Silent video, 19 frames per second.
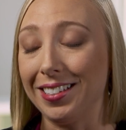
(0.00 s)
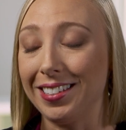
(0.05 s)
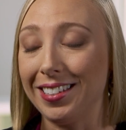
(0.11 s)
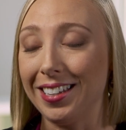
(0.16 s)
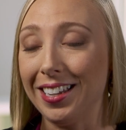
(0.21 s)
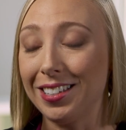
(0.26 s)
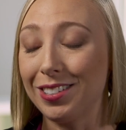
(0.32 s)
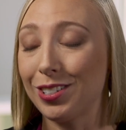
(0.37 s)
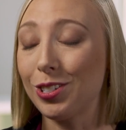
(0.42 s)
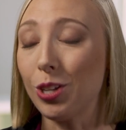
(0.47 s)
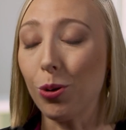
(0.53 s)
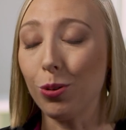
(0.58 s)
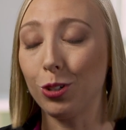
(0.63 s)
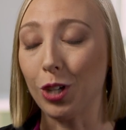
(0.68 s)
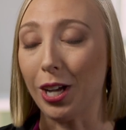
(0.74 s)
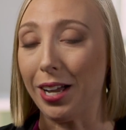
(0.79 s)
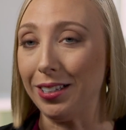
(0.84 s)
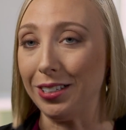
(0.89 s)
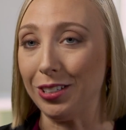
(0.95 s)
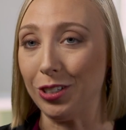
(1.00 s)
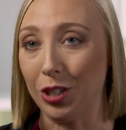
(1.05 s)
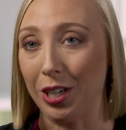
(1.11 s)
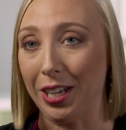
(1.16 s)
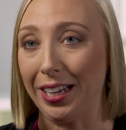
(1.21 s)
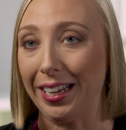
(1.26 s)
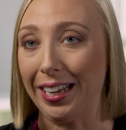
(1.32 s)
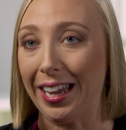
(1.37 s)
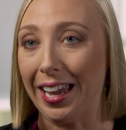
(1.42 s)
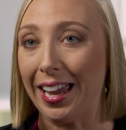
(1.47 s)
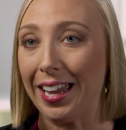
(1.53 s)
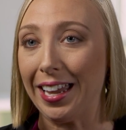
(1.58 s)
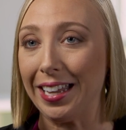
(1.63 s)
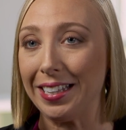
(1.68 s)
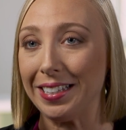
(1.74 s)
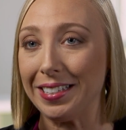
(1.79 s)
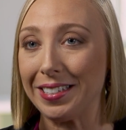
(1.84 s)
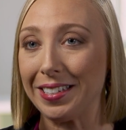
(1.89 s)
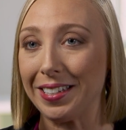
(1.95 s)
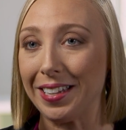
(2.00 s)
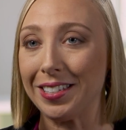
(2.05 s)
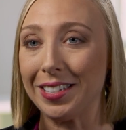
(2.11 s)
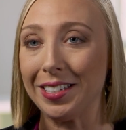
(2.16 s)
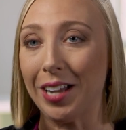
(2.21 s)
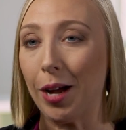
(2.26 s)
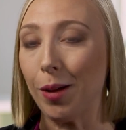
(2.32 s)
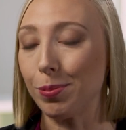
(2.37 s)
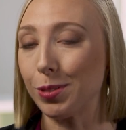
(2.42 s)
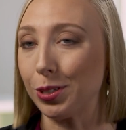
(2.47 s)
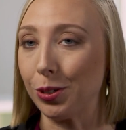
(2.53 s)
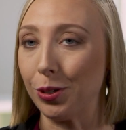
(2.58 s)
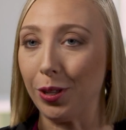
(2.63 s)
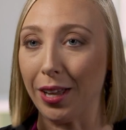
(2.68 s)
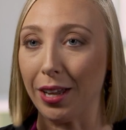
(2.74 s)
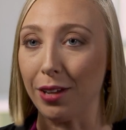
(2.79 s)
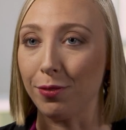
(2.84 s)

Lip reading: it's so challenging, and it's an obstacle I